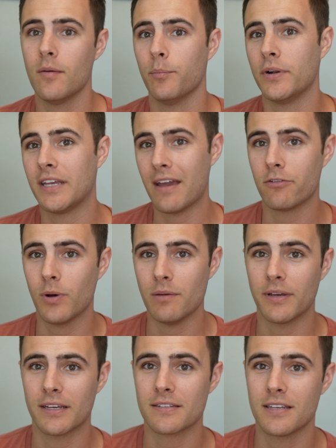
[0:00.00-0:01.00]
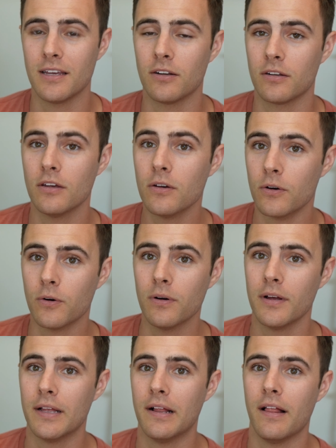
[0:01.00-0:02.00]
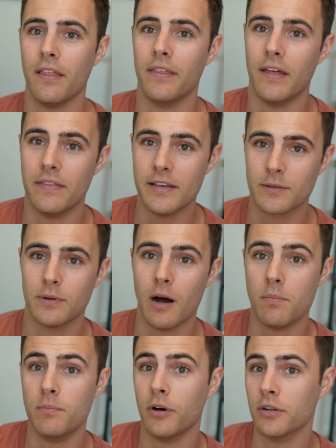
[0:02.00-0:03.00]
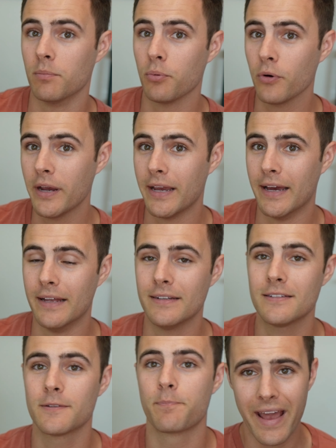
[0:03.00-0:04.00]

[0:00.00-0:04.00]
But he gave it away because he knew that this would help him build a brand.